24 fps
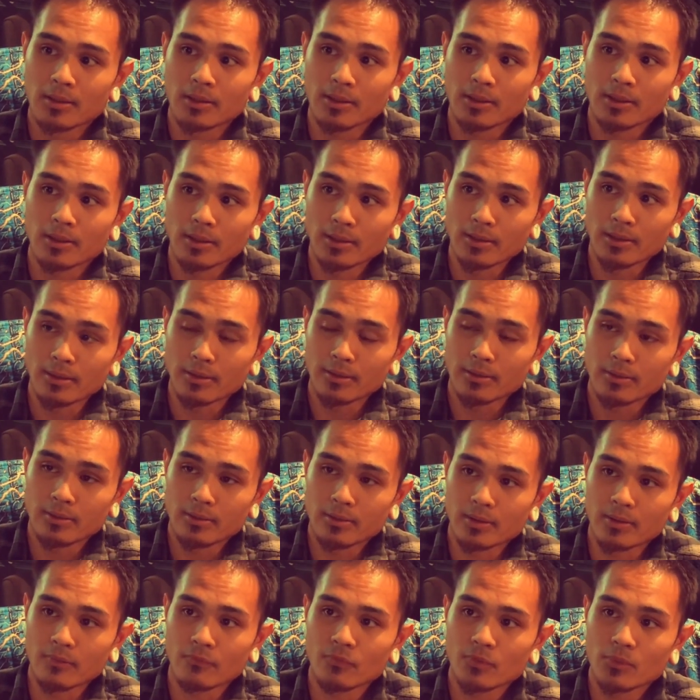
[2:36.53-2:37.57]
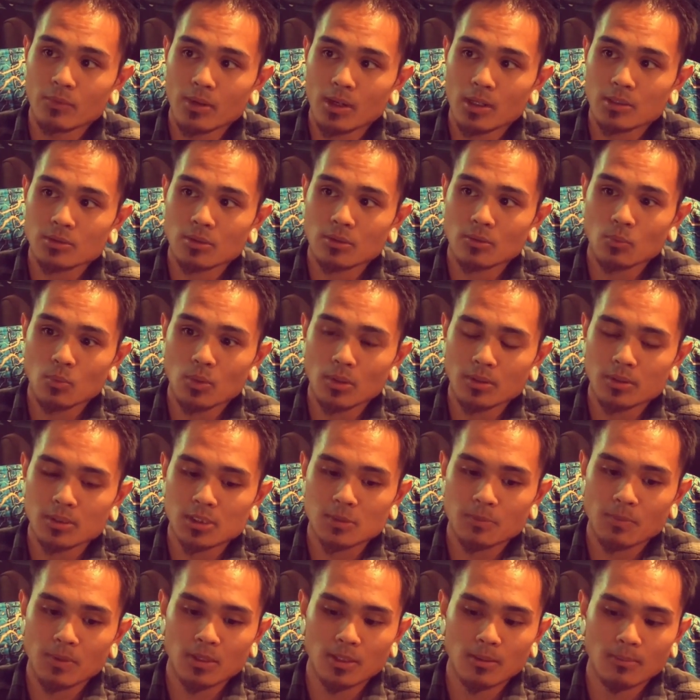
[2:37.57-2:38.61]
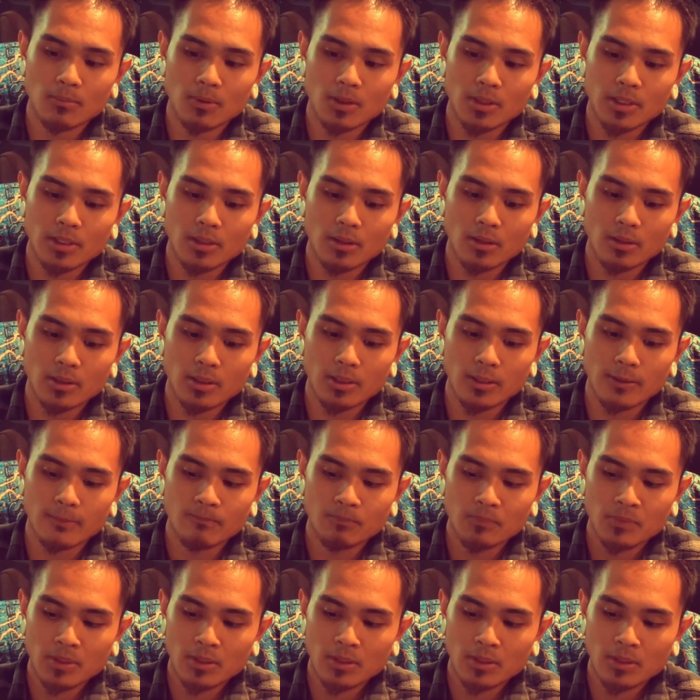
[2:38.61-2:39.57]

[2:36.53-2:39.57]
And if you guys aren't willing to spend the money on it,